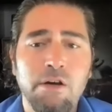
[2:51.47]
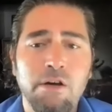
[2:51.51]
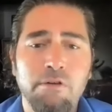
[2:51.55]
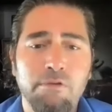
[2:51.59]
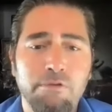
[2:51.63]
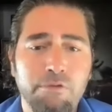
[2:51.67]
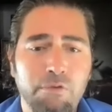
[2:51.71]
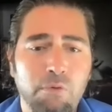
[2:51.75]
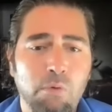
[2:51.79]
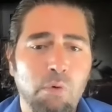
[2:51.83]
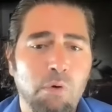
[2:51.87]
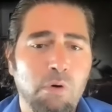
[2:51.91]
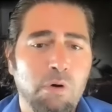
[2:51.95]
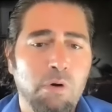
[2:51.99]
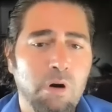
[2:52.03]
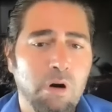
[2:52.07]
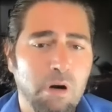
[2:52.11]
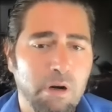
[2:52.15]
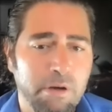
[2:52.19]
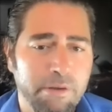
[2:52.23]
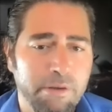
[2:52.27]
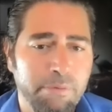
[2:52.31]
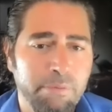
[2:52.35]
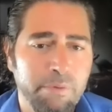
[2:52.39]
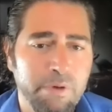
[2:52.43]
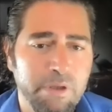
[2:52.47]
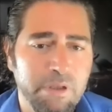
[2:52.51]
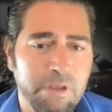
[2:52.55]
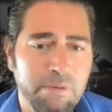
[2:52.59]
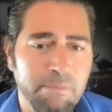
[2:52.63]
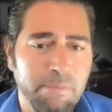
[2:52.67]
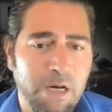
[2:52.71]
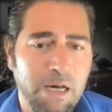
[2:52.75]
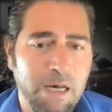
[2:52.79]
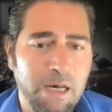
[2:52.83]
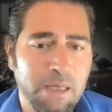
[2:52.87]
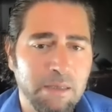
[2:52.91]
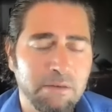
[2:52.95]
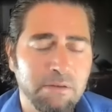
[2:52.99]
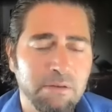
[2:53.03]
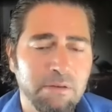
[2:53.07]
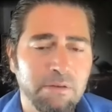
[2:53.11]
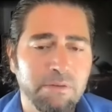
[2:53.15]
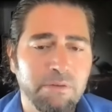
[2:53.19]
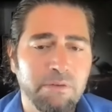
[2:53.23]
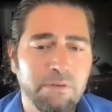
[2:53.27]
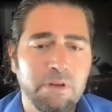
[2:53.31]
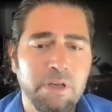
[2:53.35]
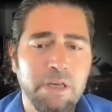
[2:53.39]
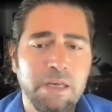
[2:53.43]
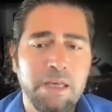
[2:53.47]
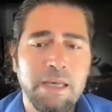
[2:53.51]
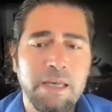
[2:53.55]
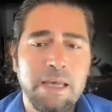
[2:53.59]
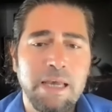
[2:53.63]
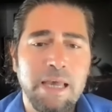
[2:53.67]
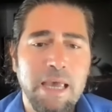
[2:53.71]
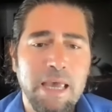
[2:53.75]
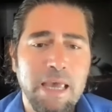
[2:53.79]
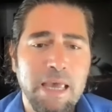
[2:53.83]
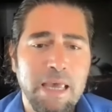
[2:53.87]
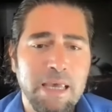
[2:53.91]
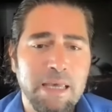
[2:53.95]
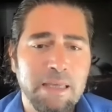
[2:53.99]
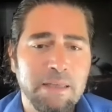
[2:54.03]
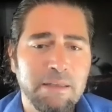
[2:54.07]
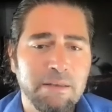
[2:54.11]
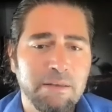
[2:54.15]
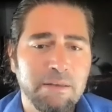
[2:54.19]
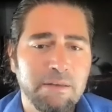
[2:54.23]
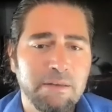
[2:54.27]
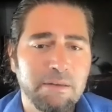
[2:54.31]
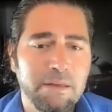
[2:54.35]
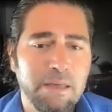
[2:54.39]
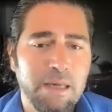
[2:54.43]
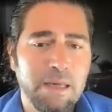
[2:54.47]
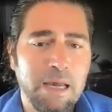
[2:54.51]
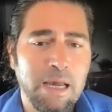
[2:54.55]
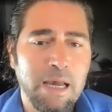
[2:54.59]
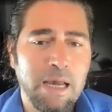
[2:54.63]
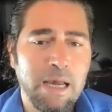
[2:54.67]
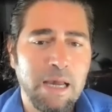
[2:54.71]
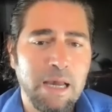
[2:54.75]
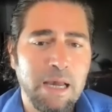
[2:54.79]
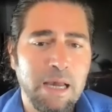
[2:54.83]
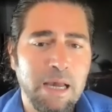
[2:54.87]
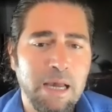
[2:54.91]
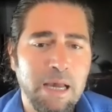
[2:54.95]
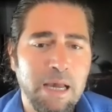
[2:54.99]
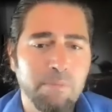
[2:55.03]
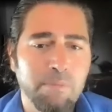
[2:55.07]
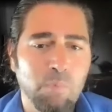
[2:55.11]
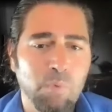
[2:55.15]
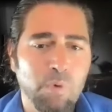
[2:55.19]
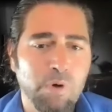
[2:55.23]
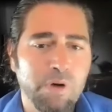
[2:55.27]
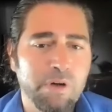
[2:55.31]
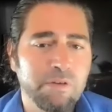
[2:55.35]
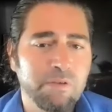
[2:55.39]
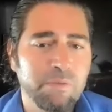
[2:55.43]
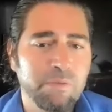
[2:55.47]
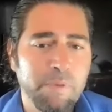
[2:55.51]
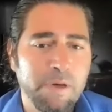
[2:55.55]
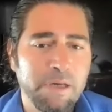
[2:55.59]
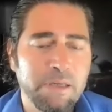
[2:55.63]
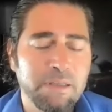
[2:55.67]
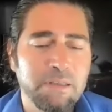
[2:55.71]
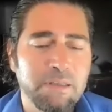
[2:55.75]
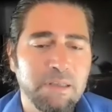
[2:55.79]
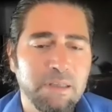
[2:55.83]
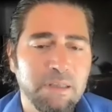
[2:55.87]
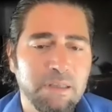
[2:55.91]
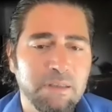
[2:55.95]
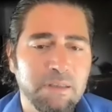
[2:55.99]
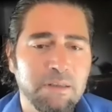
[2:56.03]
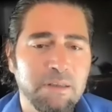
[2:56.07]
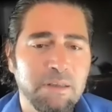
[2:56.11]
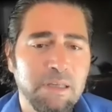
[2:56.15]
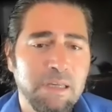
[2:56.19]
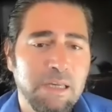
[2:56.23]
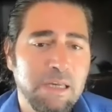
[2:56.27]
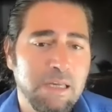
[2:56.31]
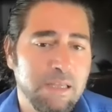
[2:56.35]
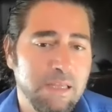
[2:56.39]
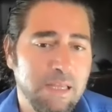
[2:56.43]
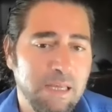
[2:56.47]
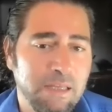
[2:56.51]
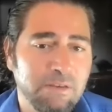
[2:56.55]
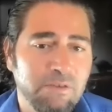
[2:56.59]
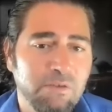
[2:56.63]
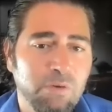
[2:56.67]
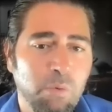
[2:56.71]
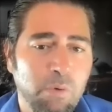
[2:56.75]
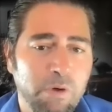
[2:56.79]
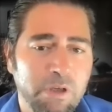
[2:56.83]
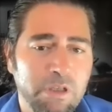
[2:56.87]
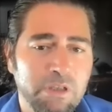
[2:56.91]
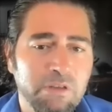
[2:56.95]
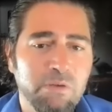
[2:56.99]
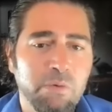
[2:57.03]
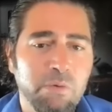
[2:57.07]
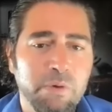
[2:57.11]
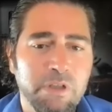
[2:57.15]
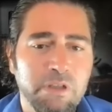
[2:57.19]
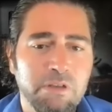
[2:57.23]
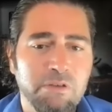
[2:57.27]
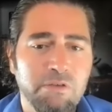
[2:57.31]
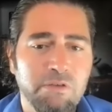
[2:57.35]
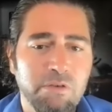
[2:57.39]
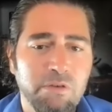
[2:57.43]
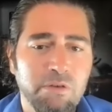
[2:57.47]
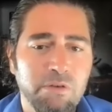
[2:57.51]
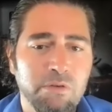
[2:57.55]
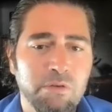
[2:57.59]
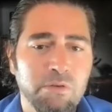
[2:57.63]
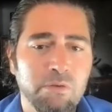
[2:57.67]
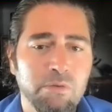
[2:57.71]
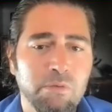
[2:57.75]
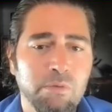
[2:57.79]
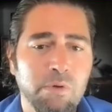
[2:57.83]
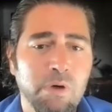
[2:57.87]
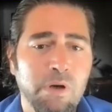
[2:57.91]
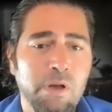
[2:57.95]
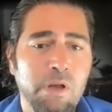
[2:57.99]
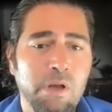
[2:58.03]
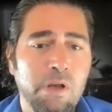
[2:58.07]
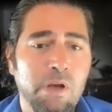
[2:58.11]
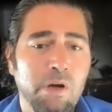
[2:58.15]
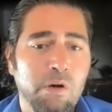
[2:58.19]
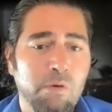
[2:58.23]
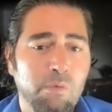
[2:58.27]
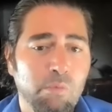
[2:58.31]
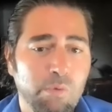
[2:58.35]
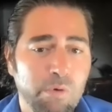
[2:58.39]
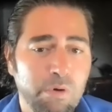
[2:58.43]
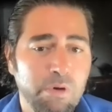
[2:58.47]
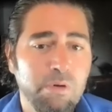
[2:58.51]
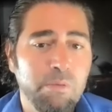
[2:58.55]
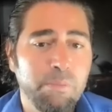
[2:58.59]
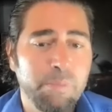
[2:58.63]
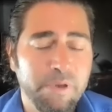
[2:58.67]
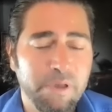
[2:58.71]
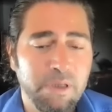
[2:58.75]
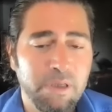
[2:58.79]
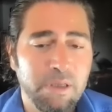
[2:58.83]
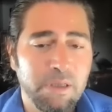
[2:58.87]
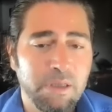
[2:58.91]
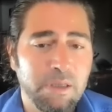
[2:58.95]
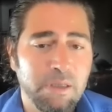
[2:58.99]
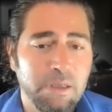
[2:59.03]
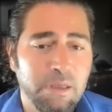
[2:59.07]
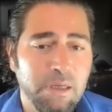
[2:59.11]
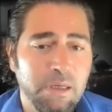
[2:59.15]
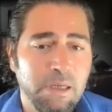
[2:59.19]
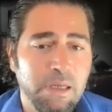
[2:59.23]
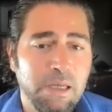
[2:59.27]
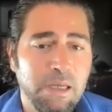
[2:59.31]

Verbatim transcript: for our 3D models and um, we're expecting that 2022 will be